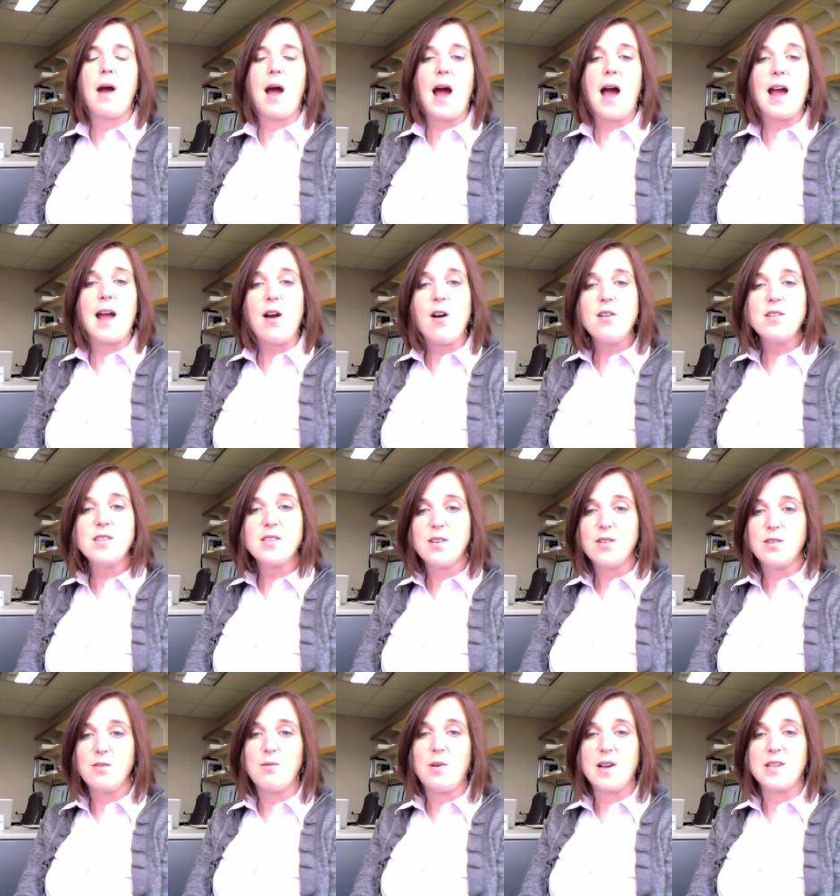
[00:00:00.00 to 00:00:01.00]
I
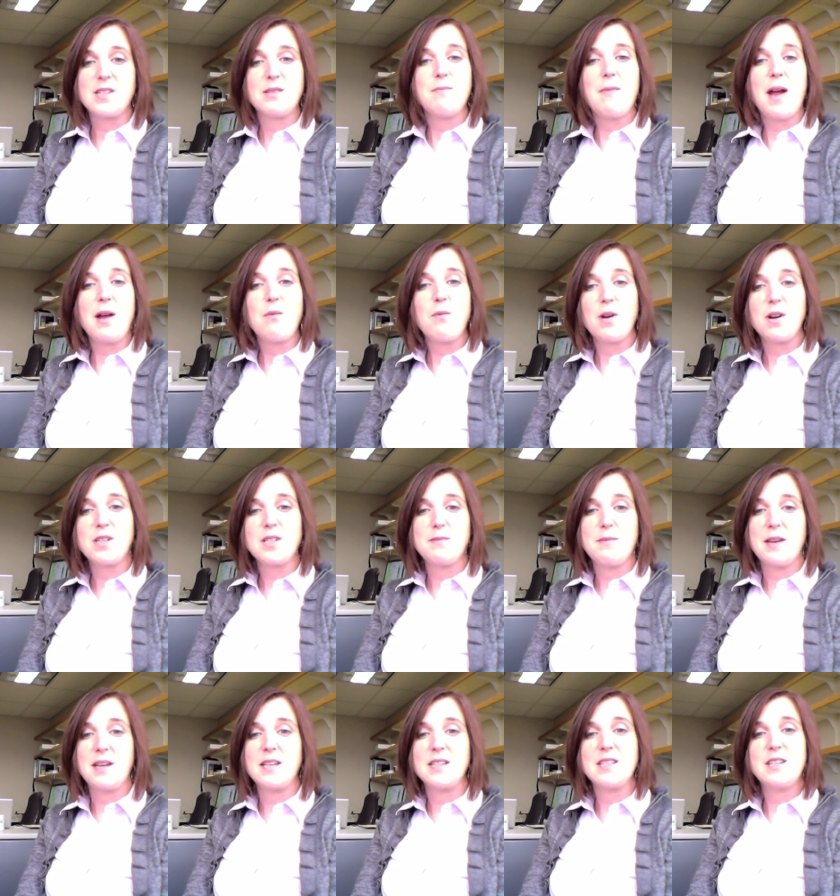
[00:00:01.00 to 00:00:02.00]
also want my work to
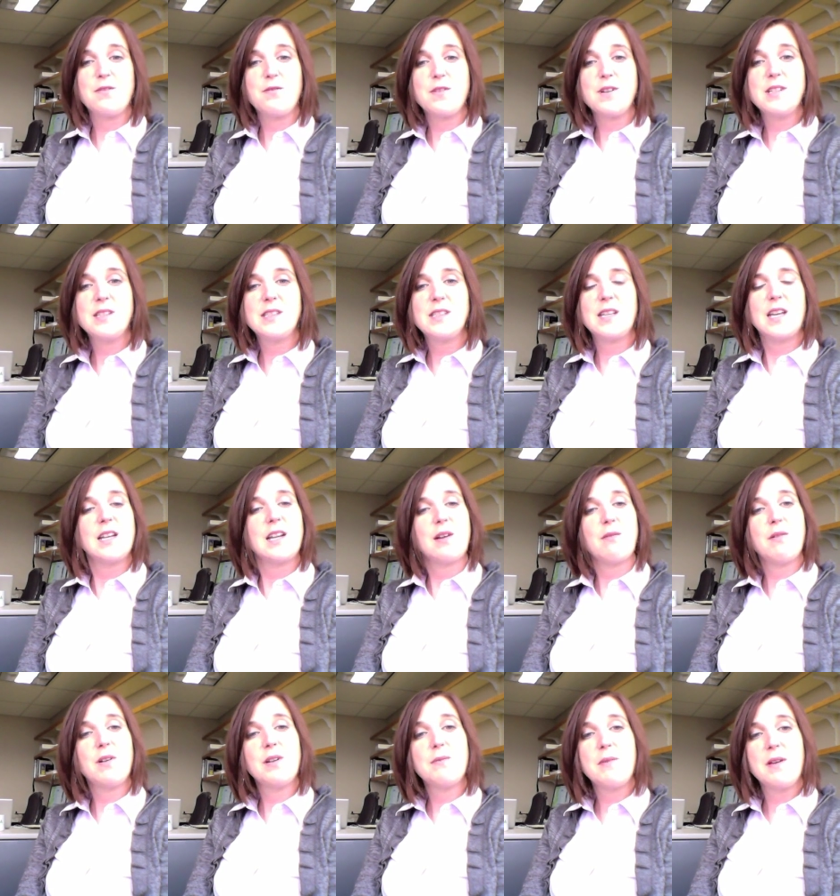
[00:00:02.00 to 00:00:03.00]
make a difference and I
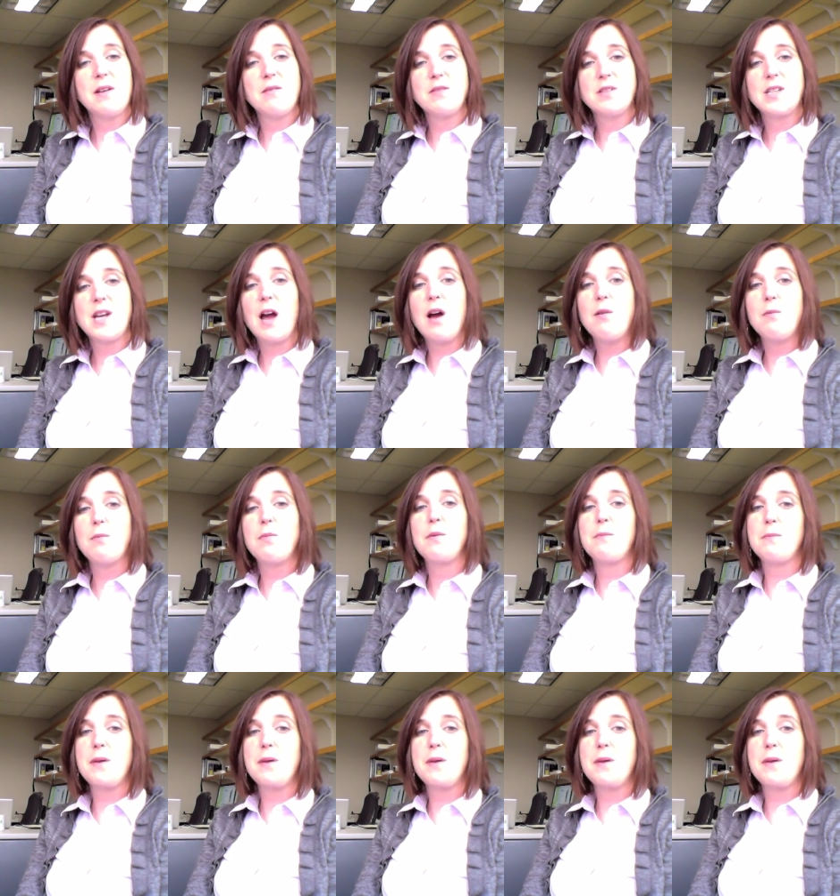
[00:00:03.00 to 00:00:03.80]
want to be able to help